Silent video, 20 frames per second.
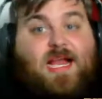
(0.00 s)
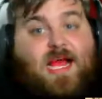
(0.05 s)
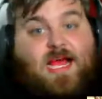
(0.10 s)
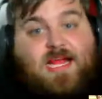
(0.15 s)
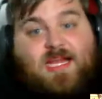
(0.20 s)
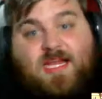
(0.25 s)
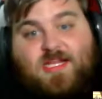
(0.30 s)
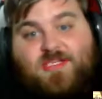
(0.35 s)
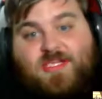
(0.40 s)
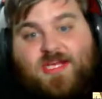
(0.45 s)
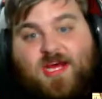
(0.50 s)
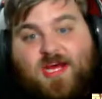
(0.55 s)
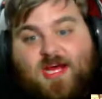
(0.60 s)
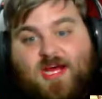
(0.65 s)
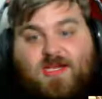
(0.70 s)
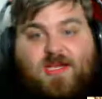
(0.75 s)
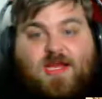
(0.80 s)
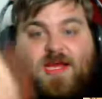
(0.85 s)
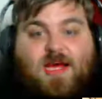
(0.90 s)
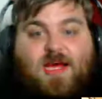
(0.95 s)
Yes, I
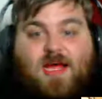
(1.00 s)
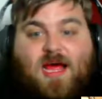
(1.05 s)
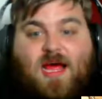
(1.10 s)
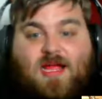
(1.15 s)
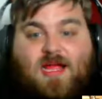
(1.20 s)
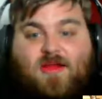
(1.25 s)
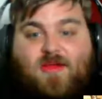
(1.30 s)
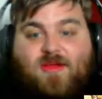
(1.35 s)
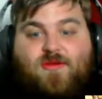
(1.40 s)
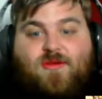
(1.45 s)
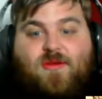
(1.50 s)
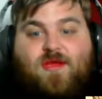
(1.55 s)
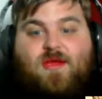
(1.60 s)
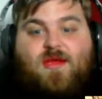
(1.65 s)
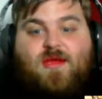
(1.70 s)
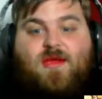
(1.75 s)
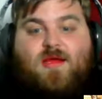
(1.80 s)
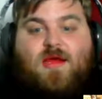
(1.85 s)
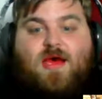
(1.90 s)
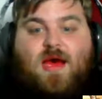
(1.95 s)
like Deadshot.
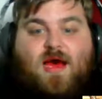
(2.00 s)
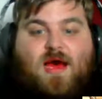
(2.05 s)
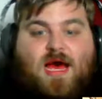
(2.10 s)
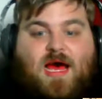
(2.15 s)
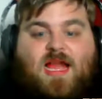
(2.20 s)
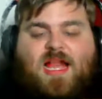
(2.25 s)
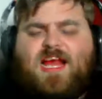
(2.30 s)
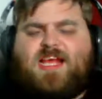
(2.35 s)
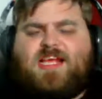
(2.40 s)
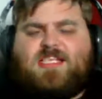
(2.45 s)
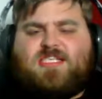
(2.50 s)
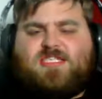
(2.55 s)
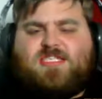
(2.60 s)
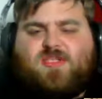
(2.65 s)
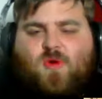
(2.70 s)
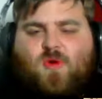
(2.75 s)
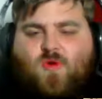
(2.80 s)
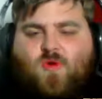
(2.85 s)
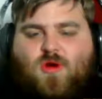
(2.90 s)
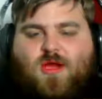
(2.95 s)
I do.
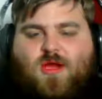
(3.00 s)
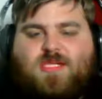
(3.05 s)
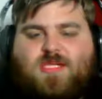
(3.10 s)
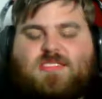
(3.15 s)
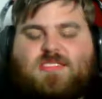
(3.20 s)
I like his